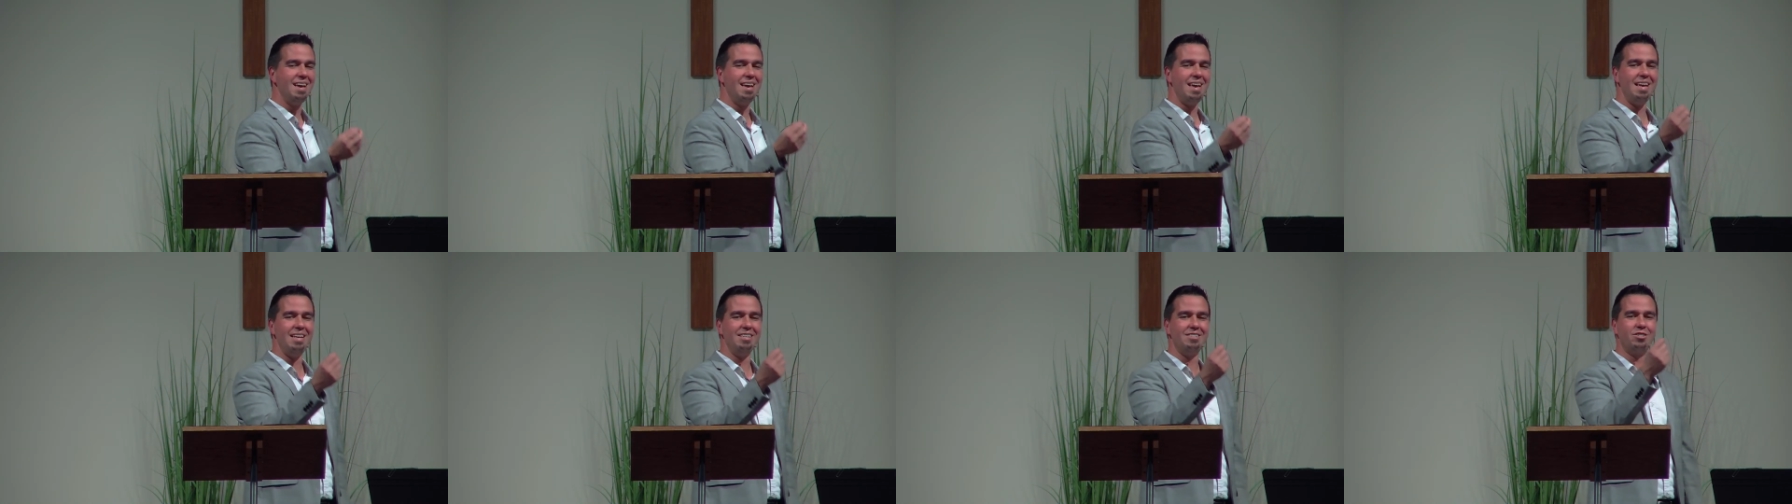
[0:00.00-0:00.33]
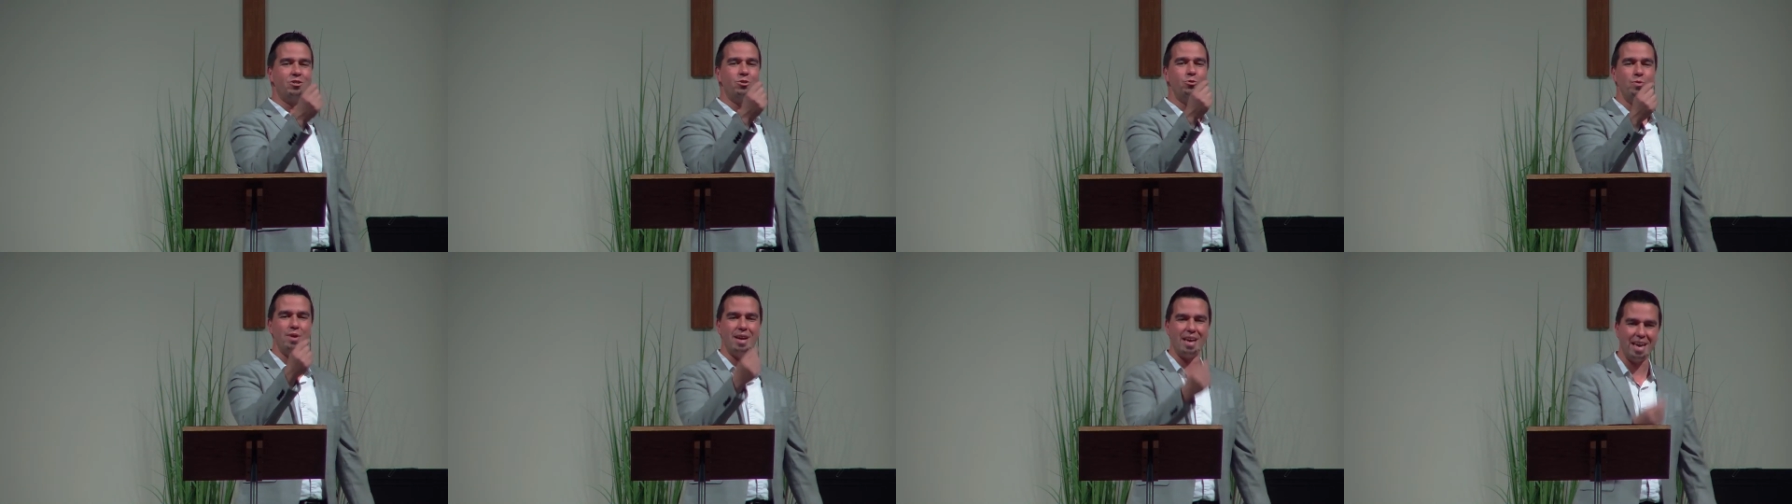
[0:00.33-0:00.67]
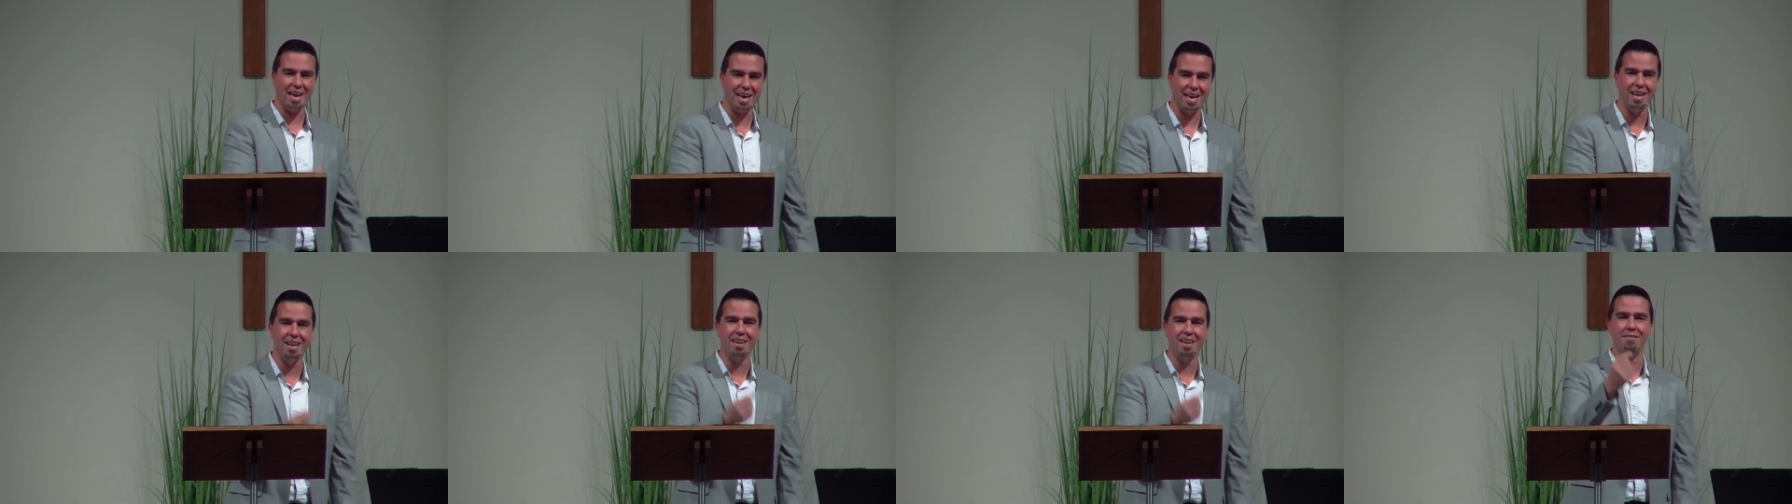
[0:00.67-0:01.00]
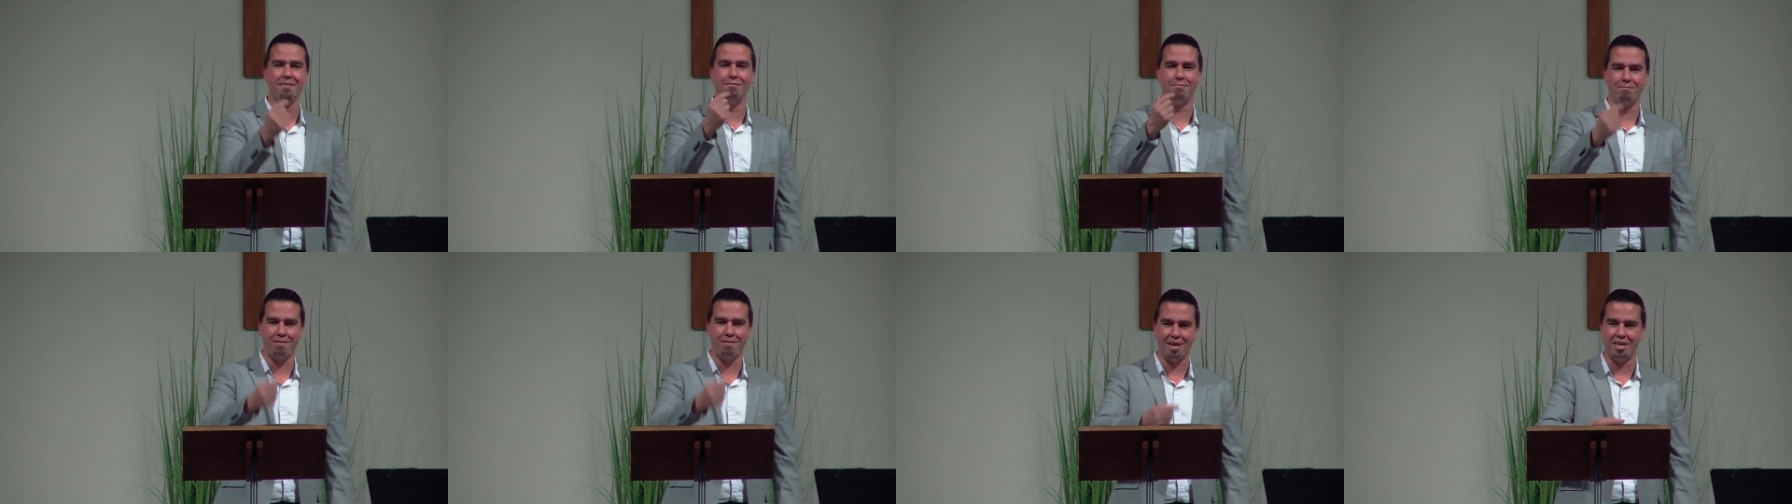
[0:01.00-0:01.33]
is to
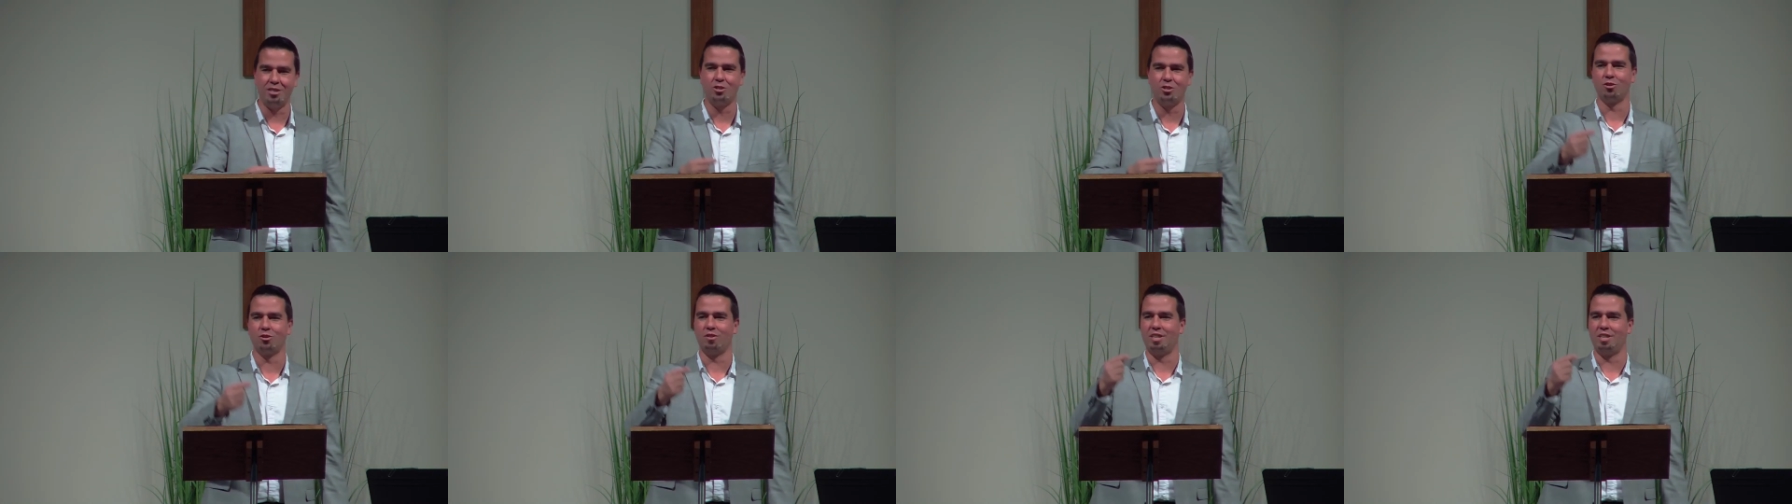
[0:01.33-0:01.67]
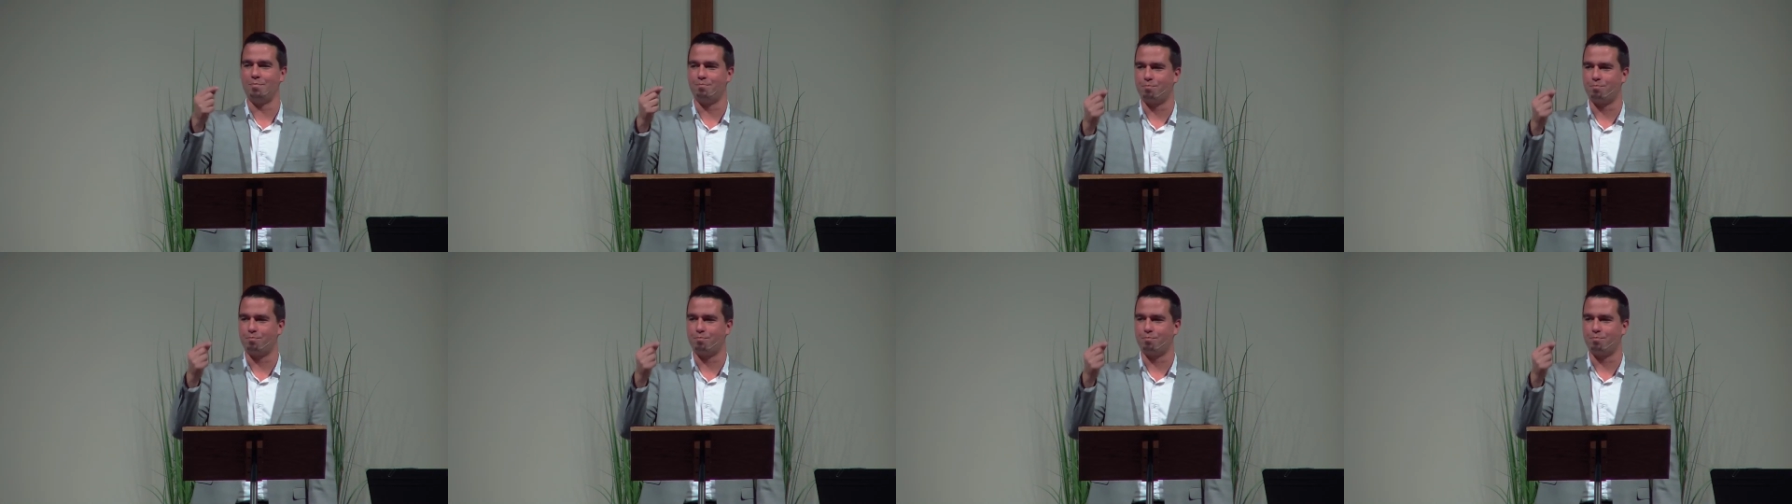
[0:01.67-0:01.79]
individually,